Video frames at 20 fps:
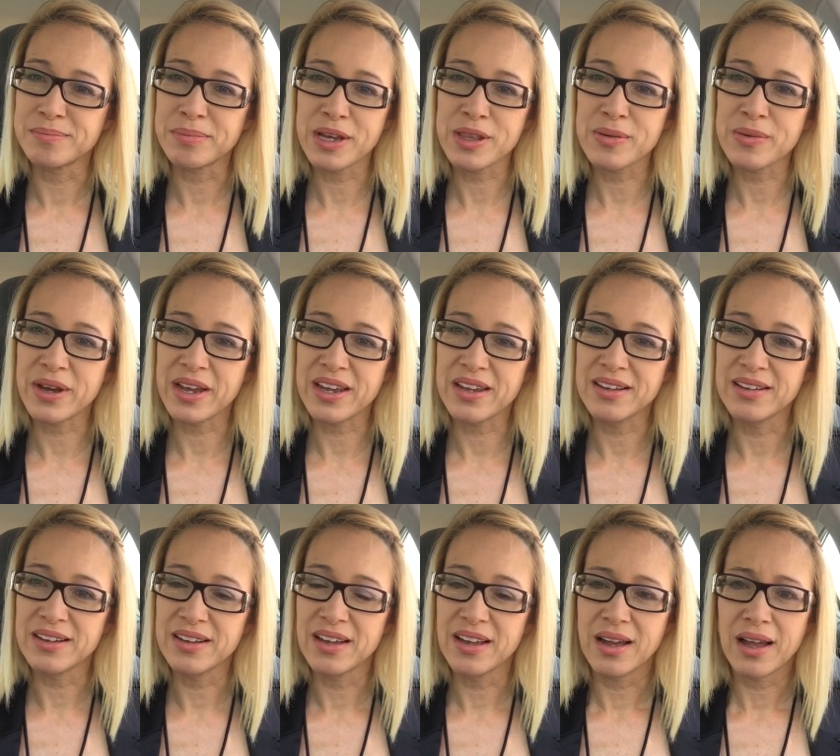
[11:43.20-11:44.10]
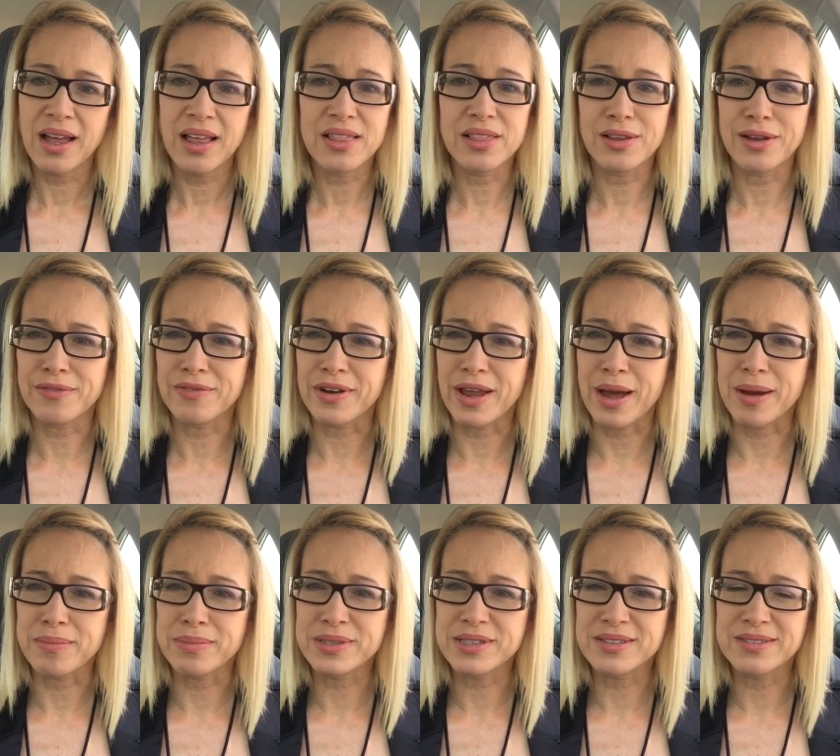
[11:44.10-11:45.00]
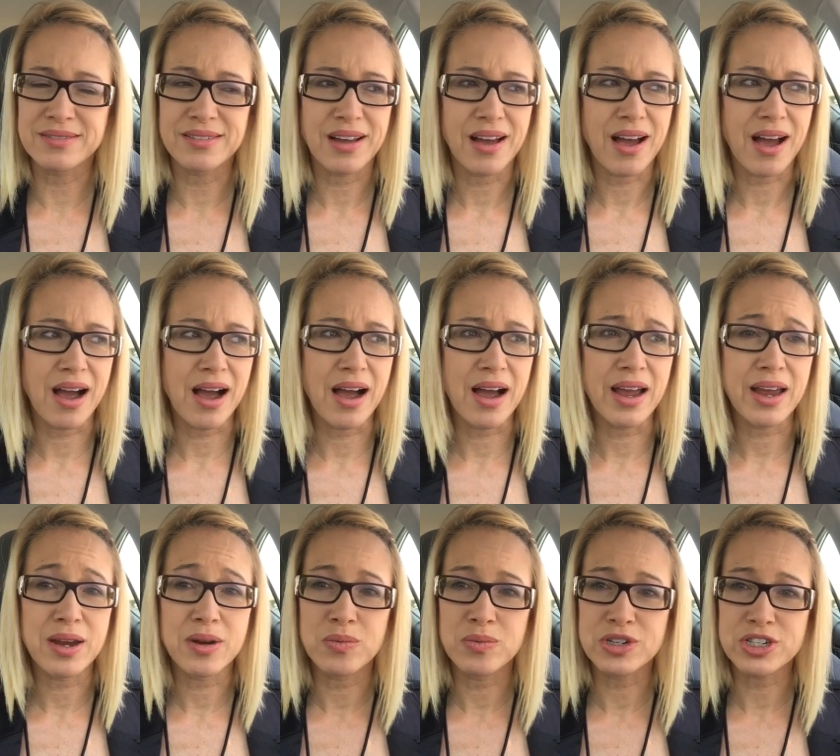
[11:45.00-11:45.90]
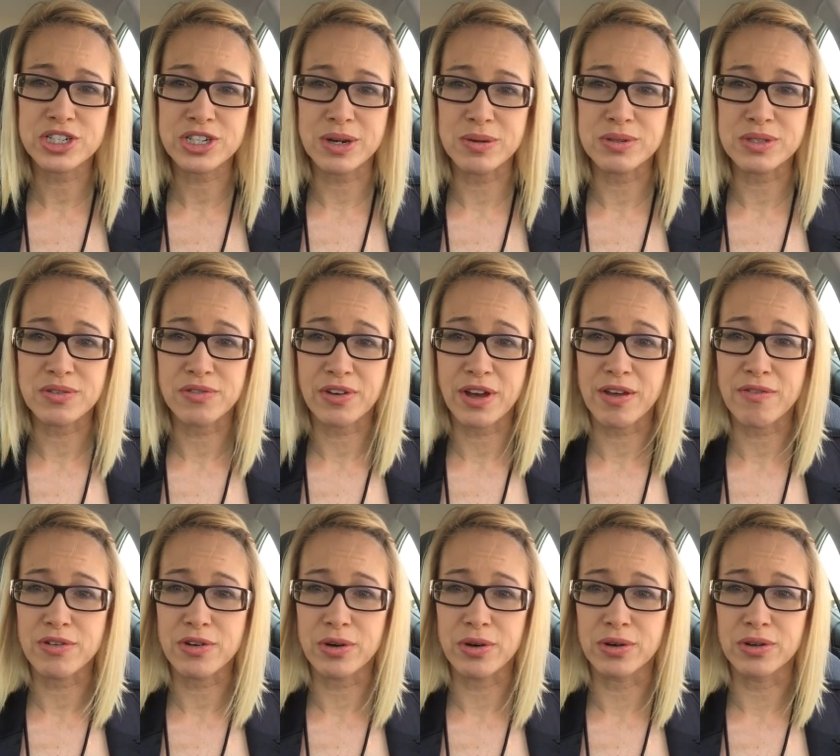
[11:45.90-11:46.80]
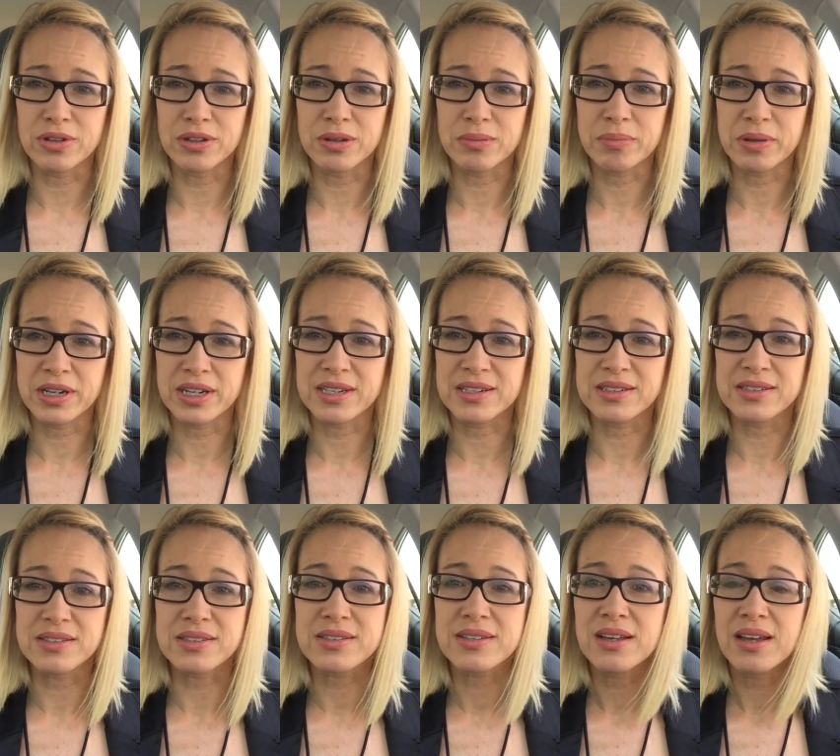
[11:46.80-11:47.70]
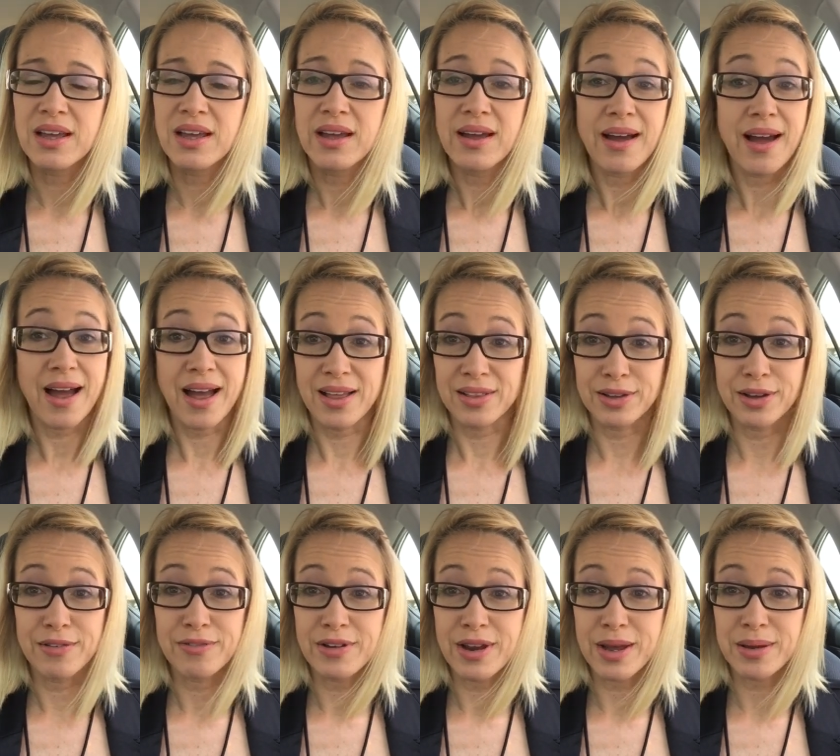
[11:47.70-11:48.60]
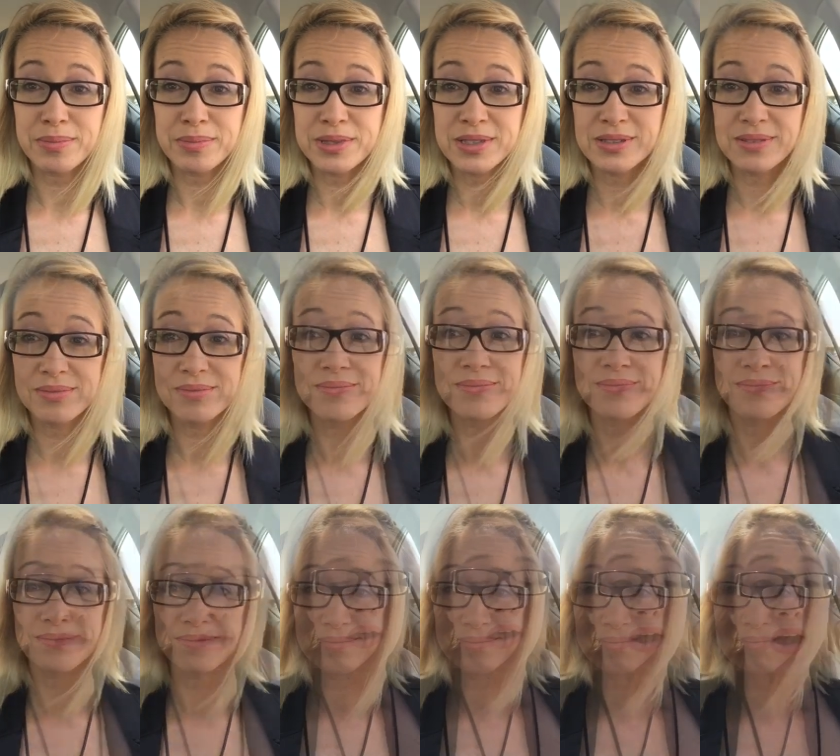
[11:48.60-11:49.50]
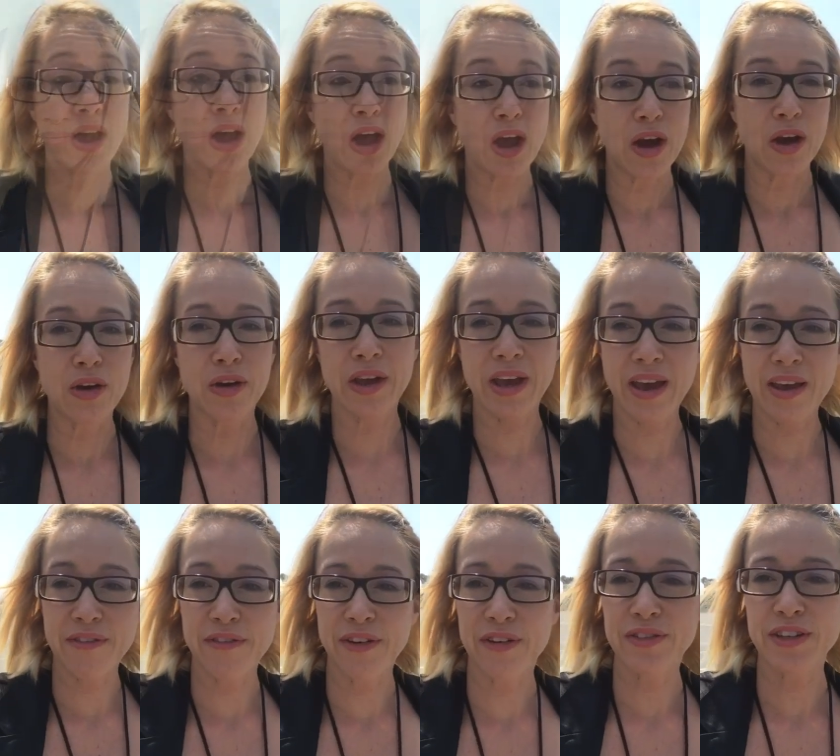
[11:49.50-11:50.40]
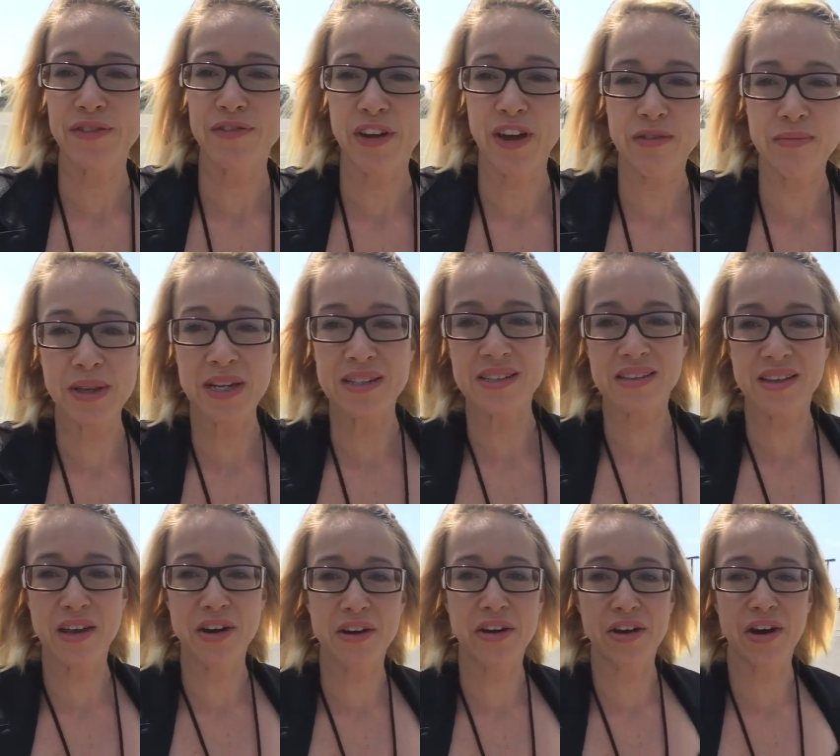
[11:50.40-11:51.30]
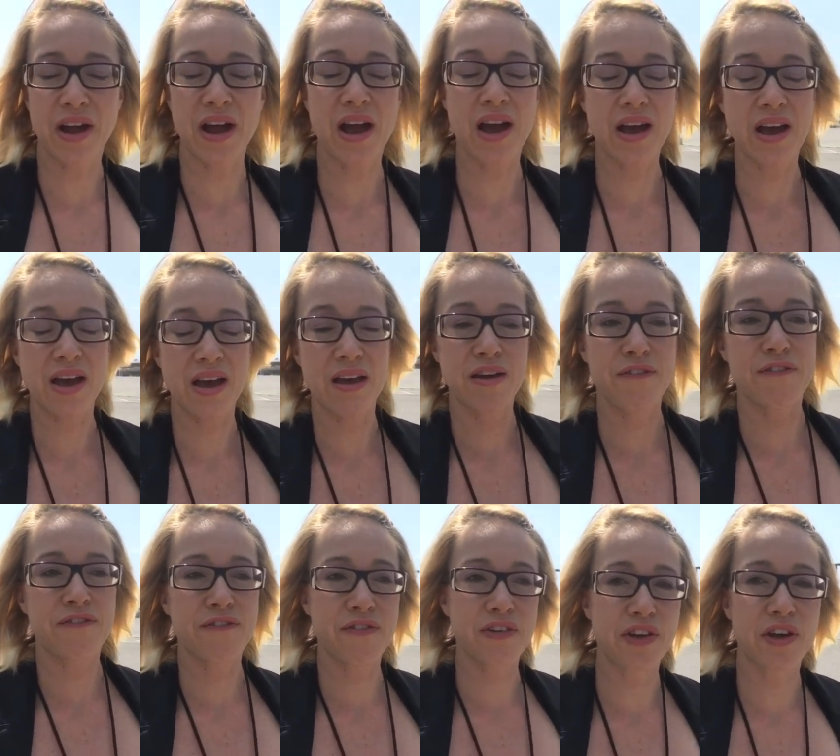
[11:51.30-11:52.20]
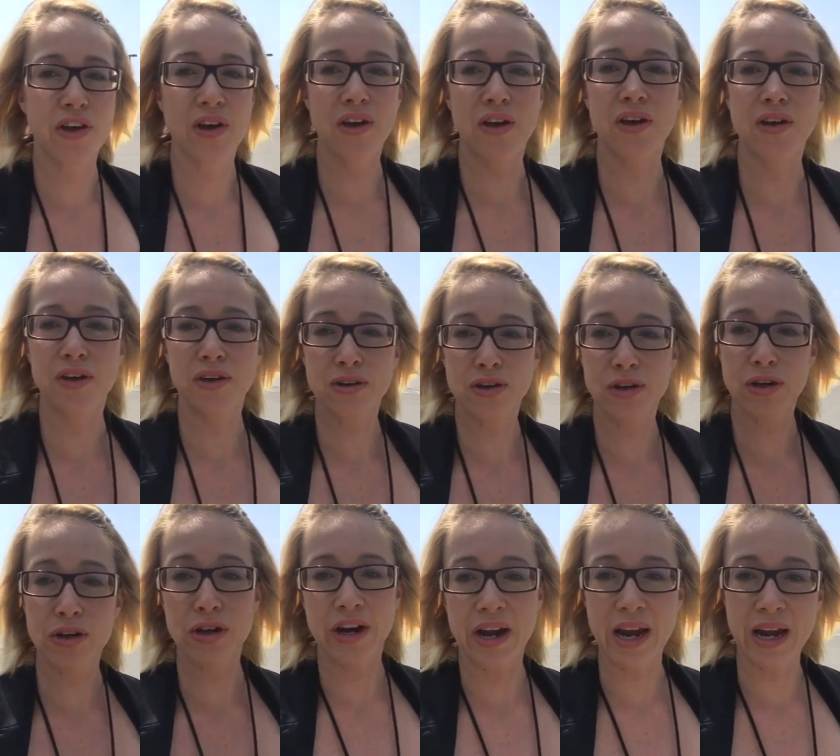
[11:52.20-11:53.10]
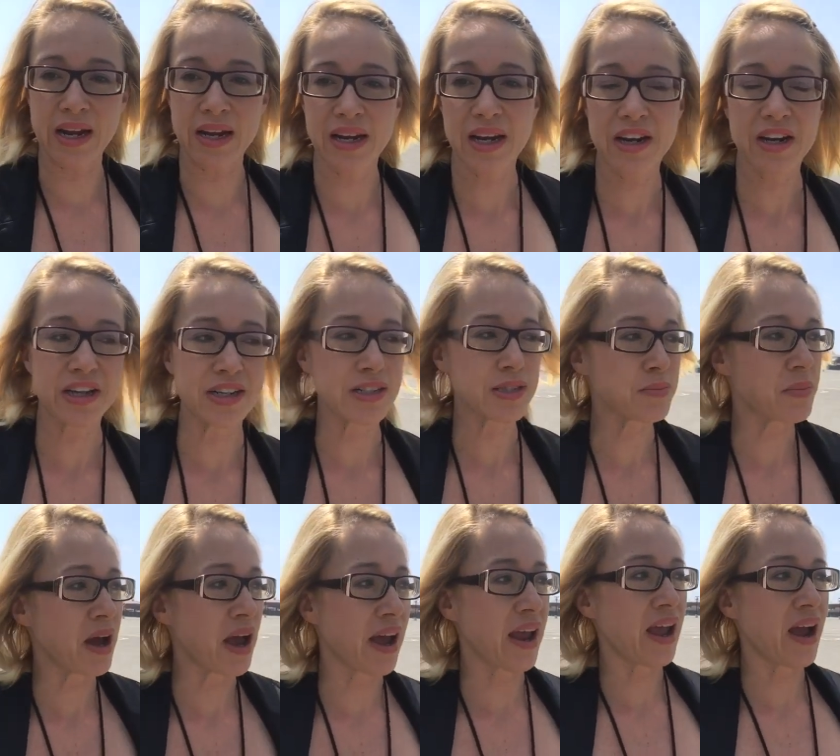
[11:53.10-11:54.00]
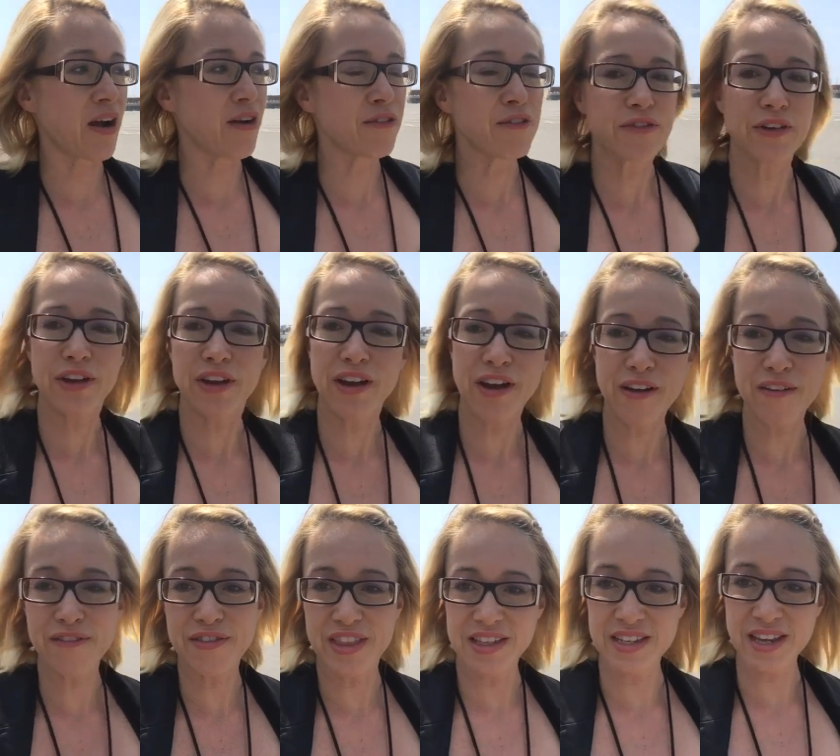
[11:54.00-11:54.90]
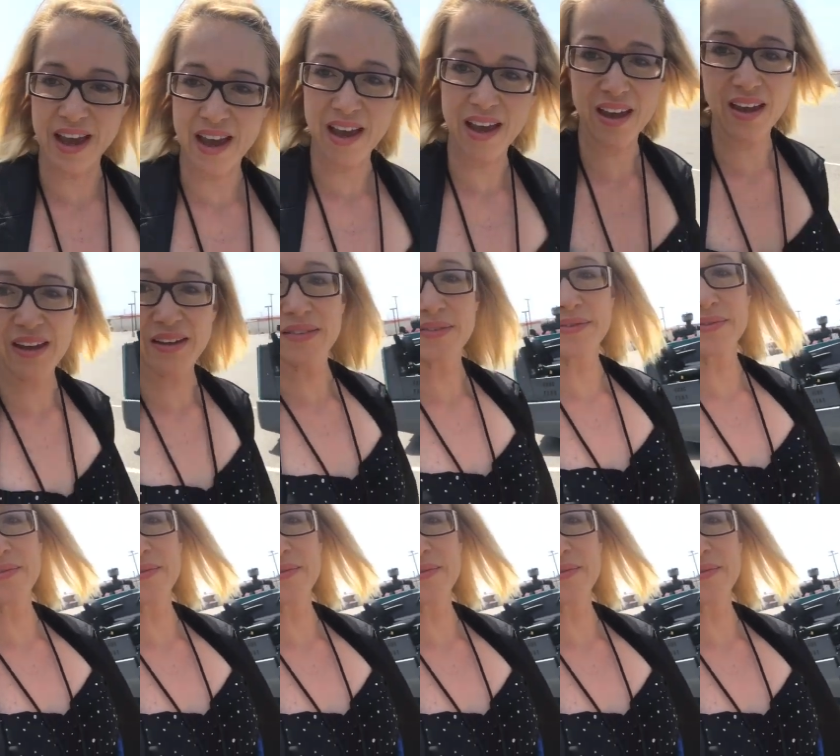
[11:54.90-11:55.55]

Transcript: By the way, I love naps. I wish I was a five year old because I love naps. Okay, 55 minutes later, I feel great. Here is my outfit of the day.